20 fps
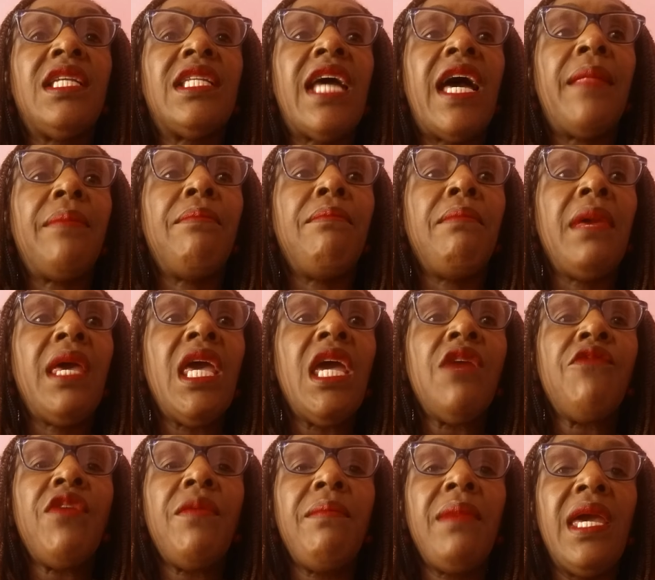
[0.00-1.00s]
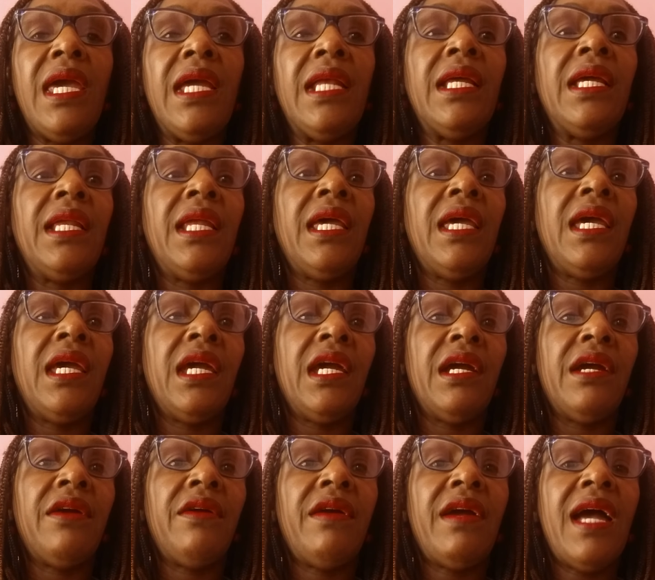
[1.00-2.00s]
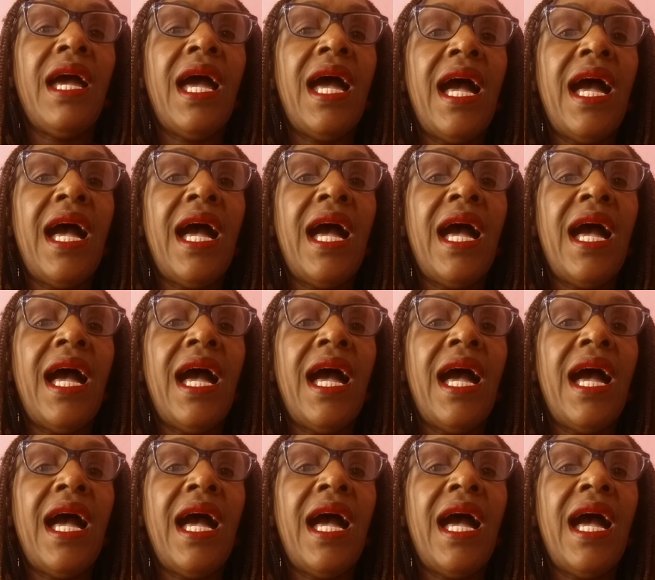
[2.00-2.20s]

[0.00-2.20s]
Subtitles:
that may remain in the hair